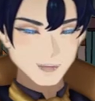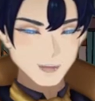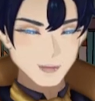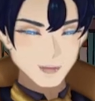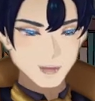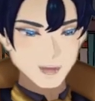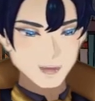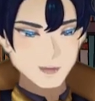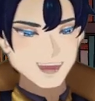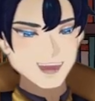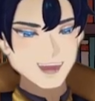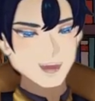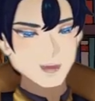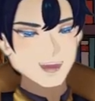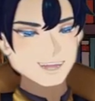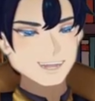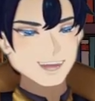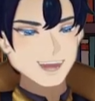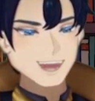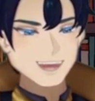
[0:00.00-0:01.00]

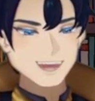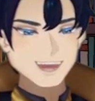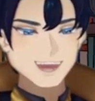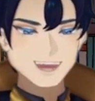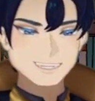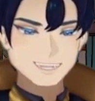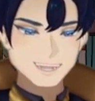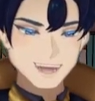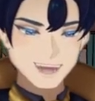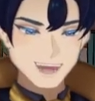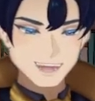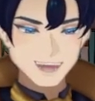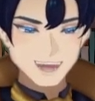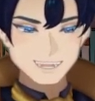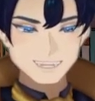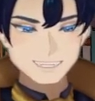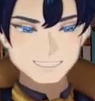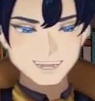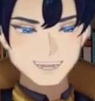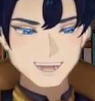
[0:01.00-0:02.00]
overpower everything in this
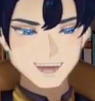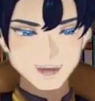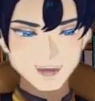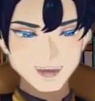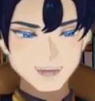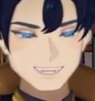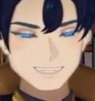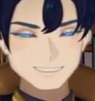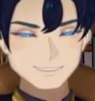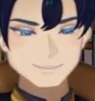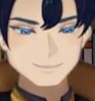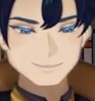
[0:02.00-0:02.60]
story.